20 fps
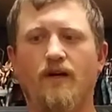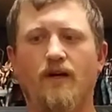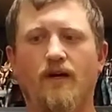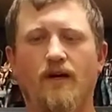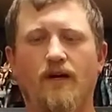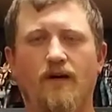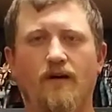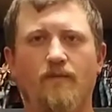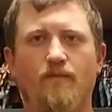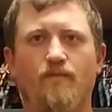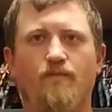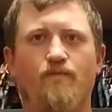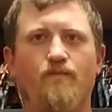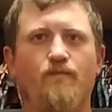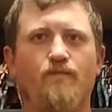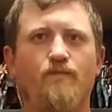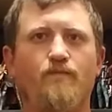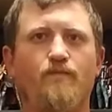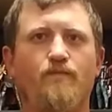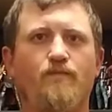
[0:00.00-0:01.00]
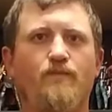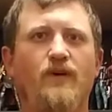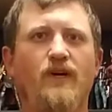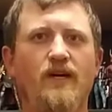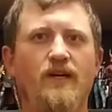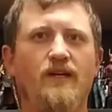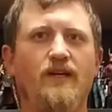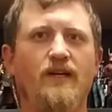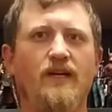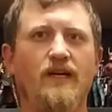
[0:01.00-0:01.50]
Um,
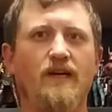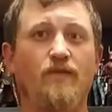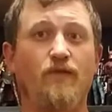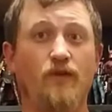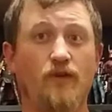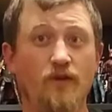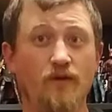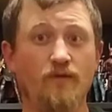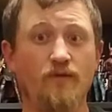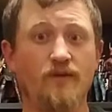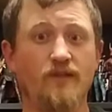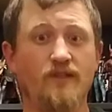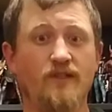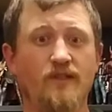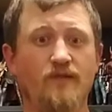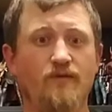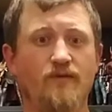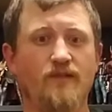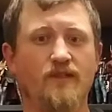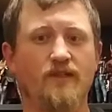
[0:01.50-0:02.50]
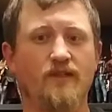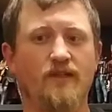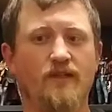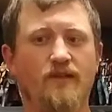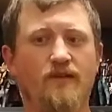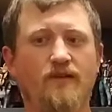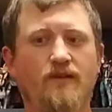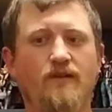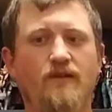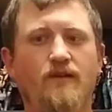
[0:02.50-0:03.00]
but if you do want to see what's in
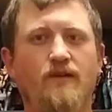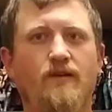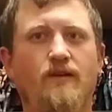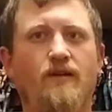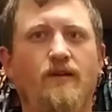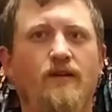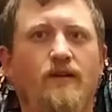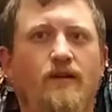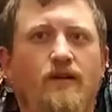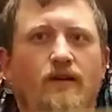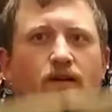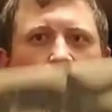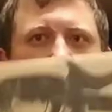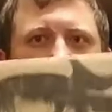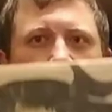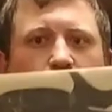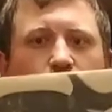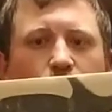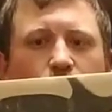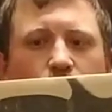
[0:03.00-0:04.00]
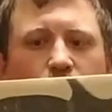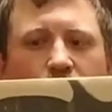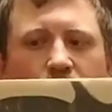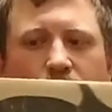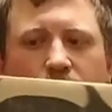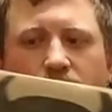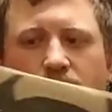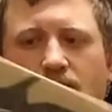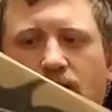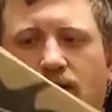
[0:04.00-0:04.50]
here, we're getting,